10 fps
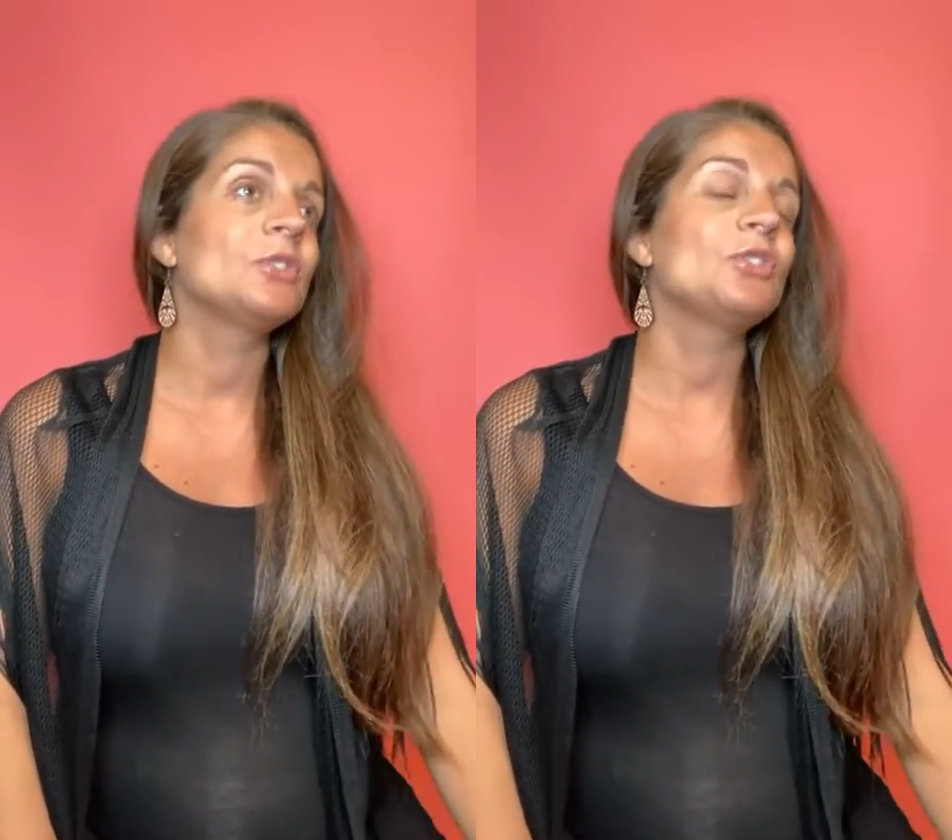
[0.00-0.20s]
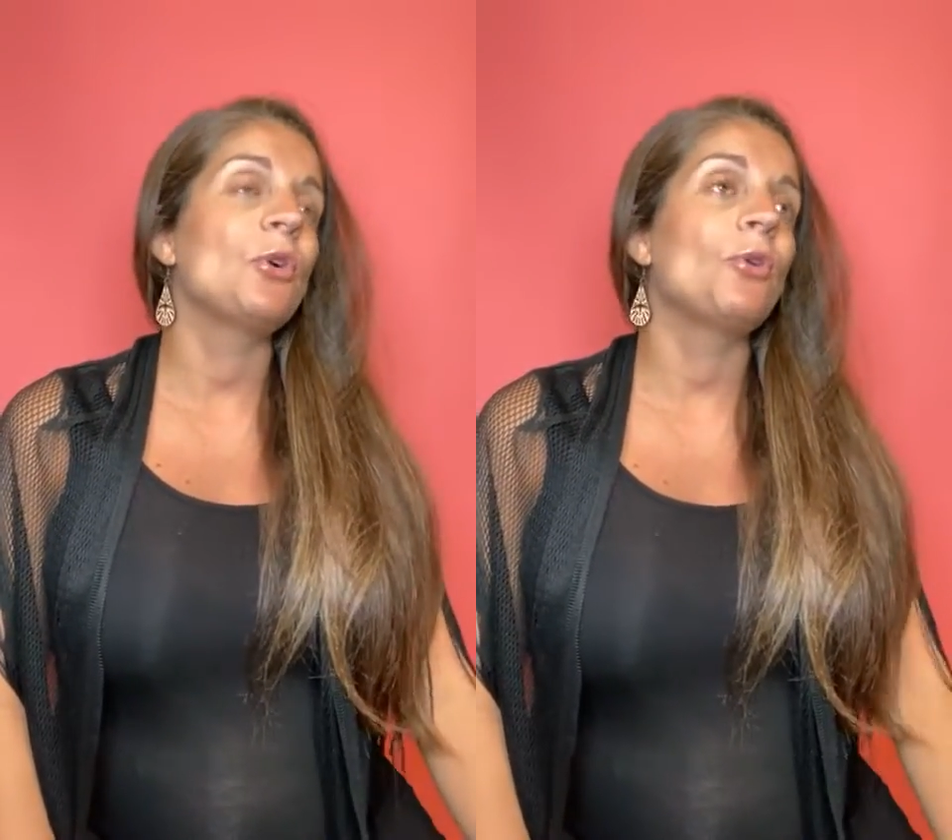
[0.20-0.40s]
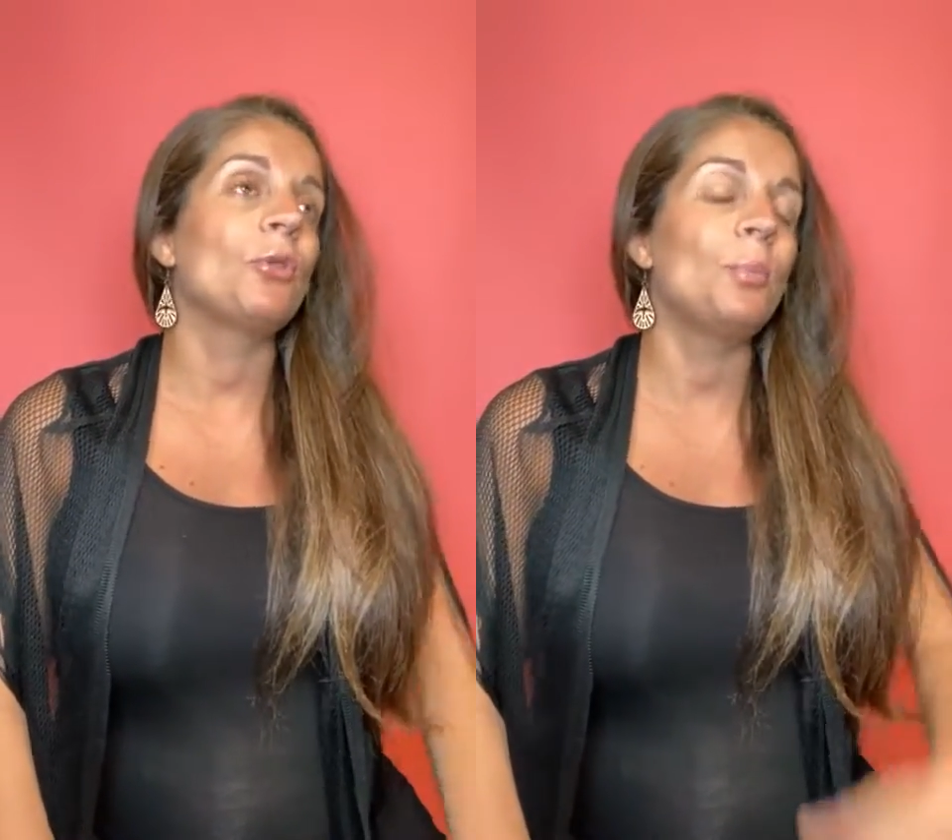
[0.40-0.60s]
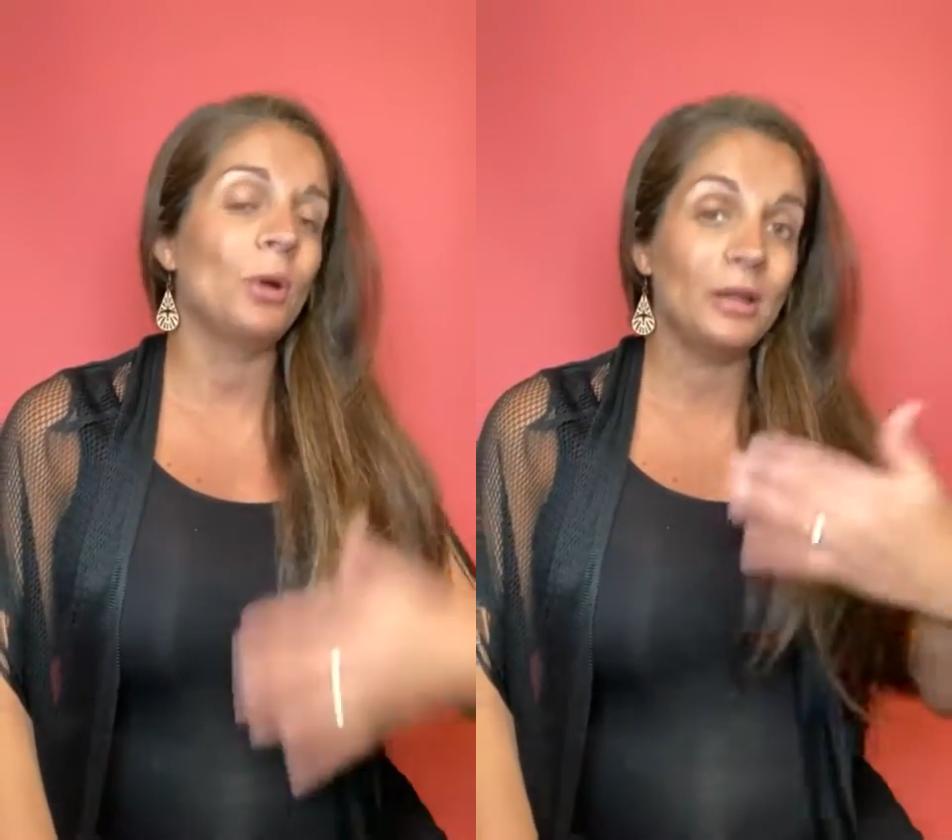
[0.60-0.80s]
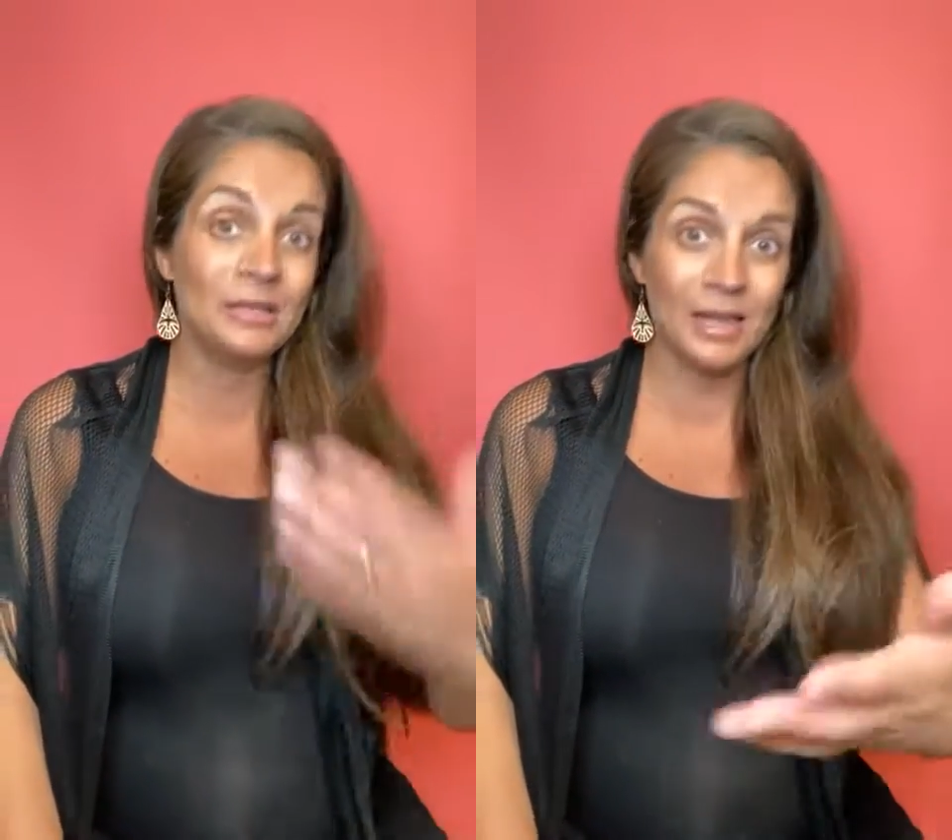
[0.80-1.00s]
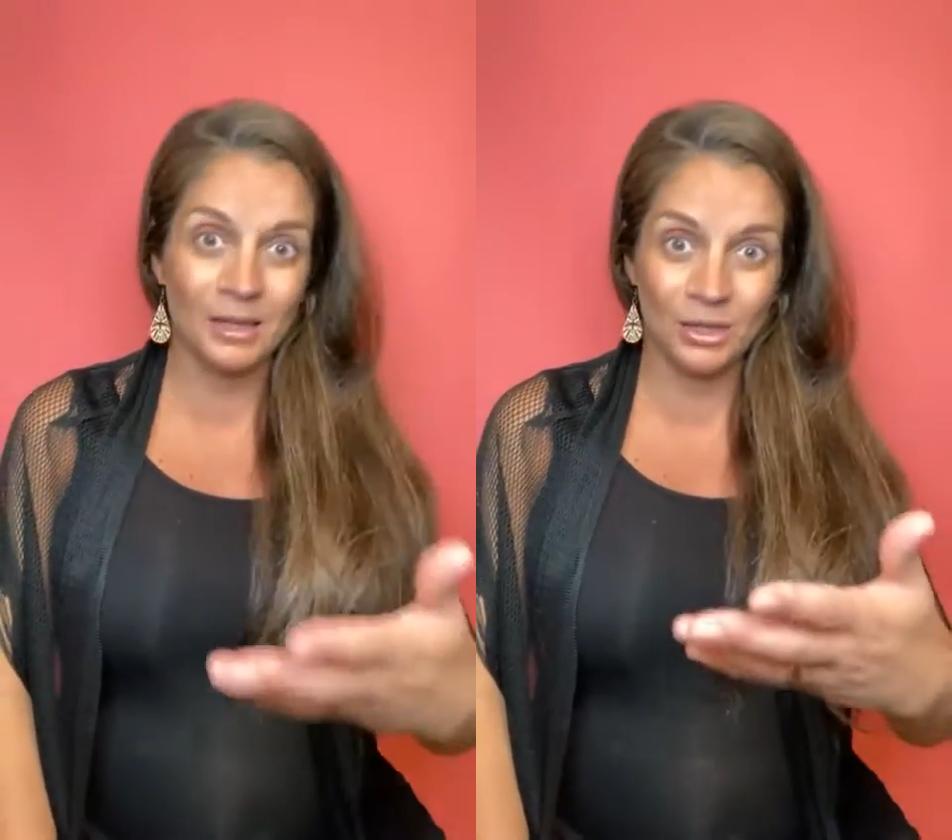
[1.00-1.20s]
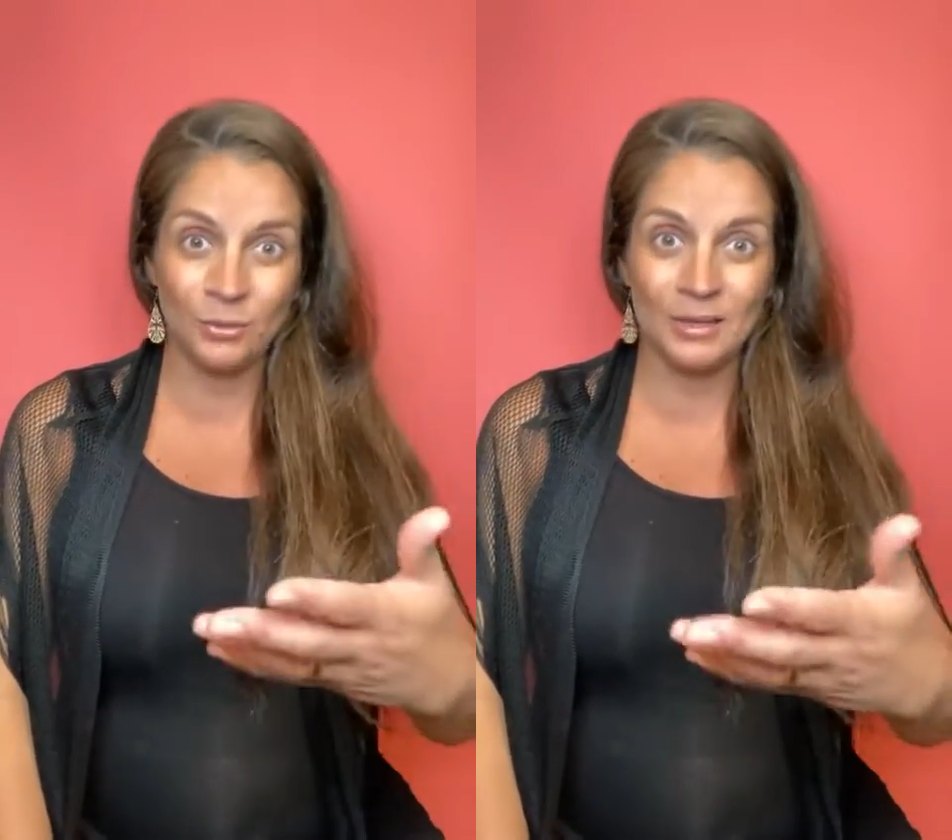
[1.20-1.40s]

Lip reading: So the point in telling you